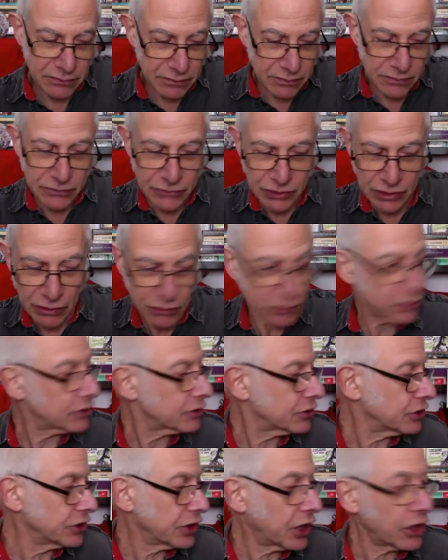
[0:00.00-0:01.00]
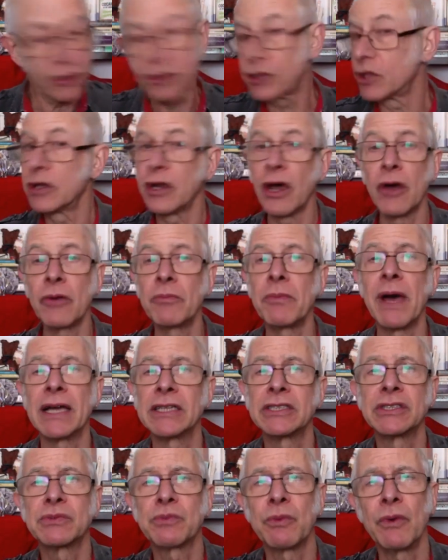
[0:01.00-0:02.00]
you know, the
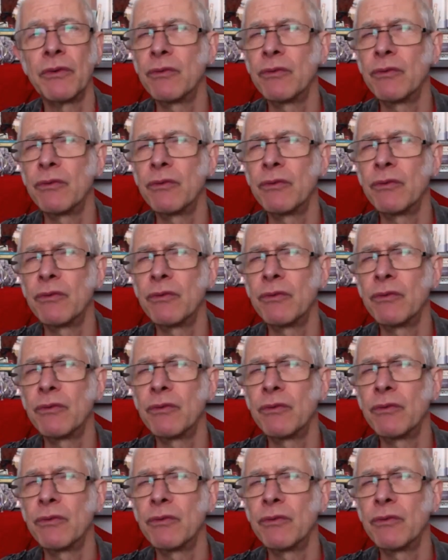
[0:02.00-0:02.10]
Nomads were